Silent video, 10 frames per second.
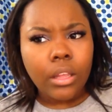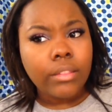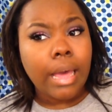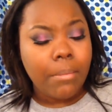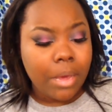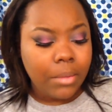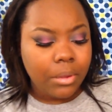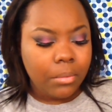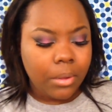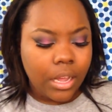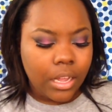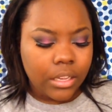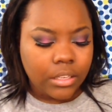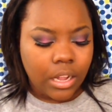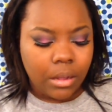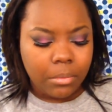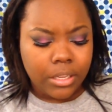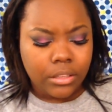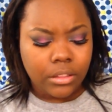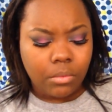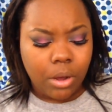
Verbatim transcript: that may be because um, it, the